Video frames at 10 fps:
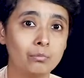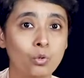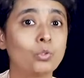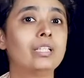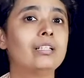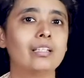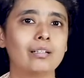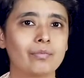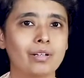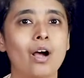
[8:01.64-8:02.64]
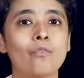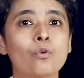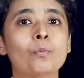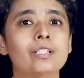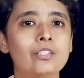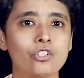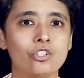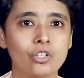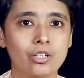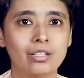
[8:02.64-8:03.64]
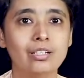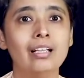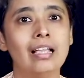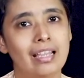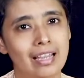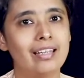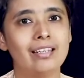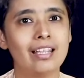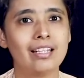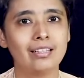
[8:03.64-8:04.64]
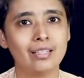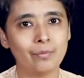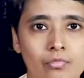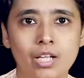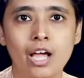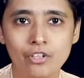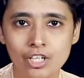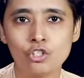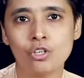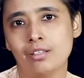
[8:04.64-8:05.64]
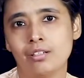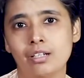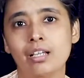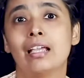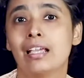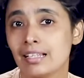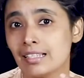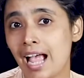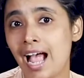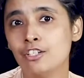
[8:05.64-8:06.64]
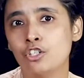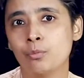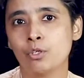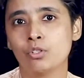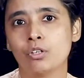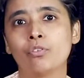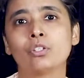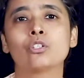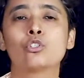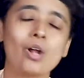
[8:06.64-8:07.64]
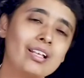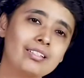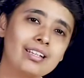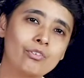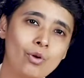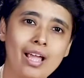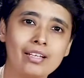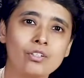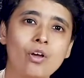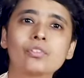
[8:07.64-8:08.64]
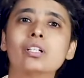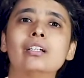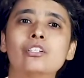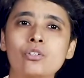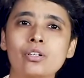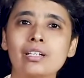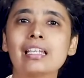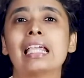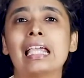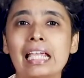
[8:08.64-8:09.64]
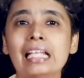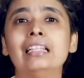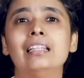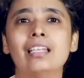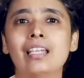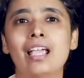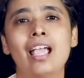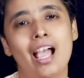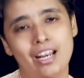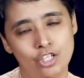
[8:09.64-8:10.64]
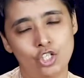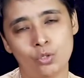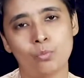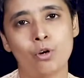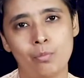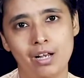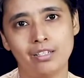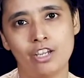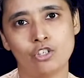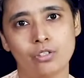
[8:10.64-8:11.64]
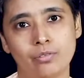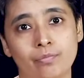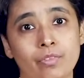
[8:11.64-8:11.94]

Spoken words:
Bodhini, a woman's journal in Hindi. Harish Chandra is attributed for the drastic rise of the literary Hindi and its promulgation.